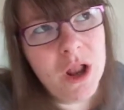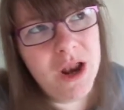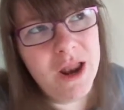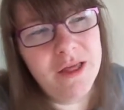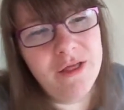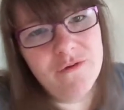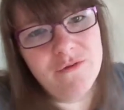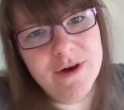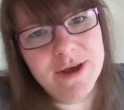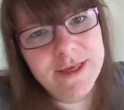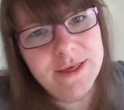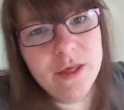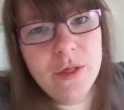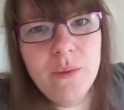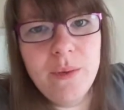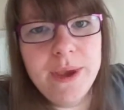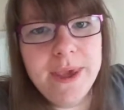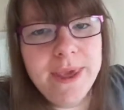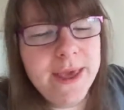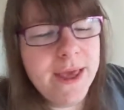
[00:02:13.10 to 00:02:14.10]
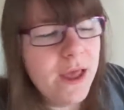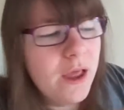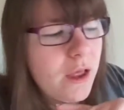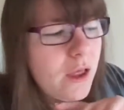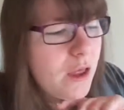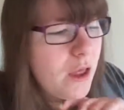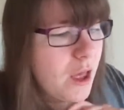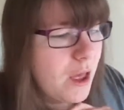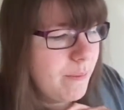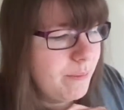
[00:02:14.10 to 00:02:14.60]
like the rest of the week,
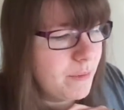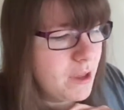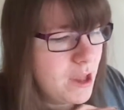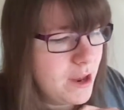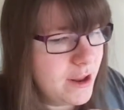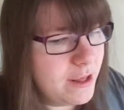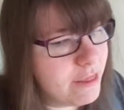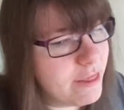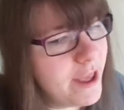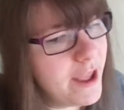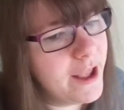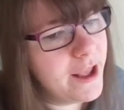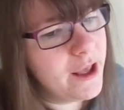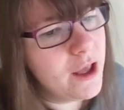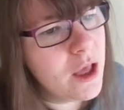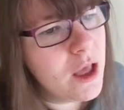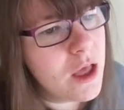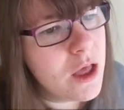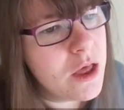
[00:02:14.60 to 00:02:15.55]
kind of thing.